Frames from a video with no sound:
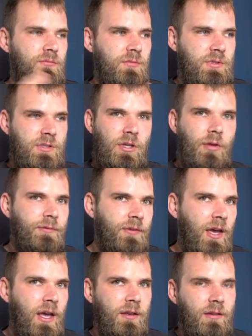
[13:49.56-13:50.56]
still
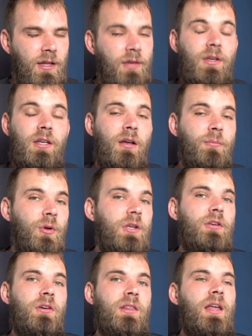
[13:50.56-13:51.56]
fed and living a
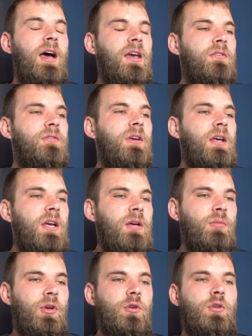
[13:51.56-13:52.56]
pretty good life,
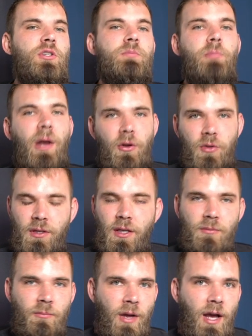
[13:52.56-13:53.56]
but you're just barely
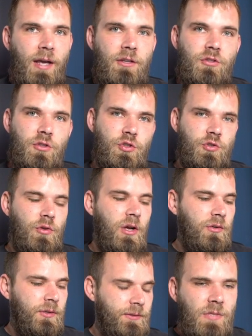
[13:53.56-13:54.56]
getting by. You're just
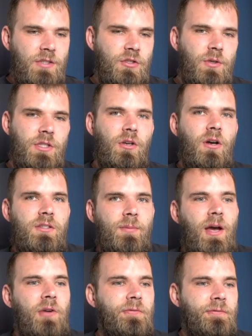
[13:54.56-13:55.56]
struggling. And so he talks
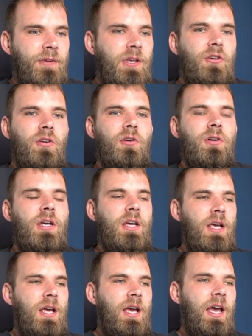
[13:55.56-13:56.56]
about fear
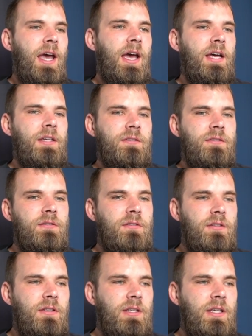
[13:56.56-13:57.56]
as
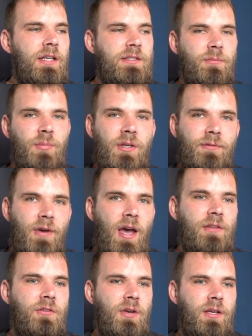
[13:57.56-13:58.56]
it's a big
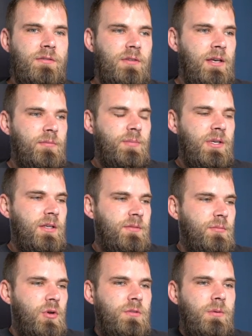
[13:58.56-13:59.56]
factor, as like because
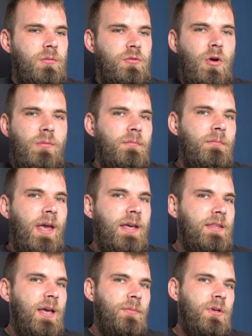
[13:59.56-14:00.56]
most people don't
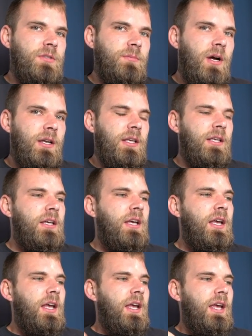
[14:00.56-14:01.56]
make that much money
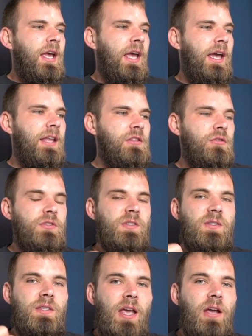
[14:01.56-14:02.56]
and they're
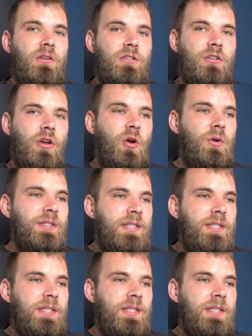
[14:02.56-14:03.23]
scared to go and